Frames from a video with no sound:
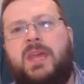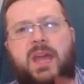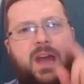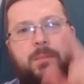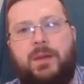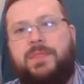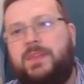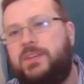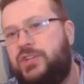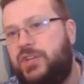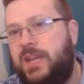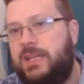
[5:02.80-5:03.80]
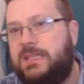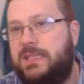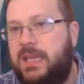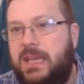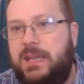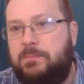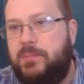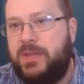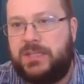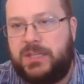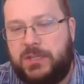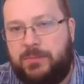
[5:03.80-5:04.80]
How about the Chase Inc.
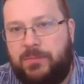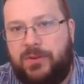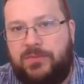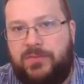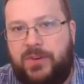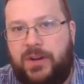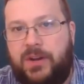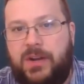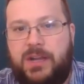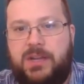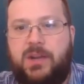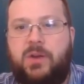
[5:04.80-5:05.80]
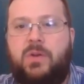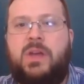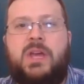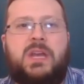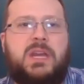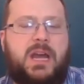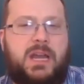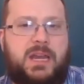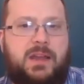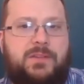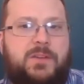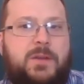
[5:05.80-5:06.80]
Business Preferred? I know not
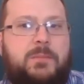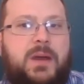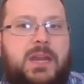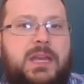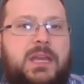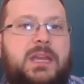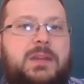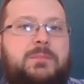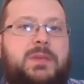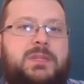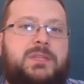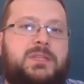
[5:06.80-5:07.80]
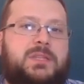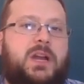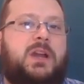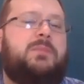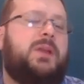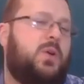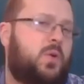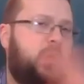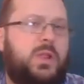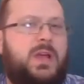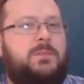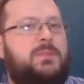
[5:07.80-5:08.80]
everybody can get a business card, but a
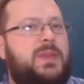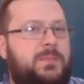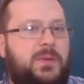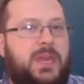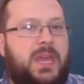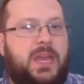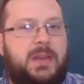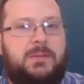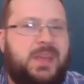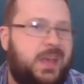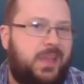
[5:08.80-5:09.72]
whole lot of people can.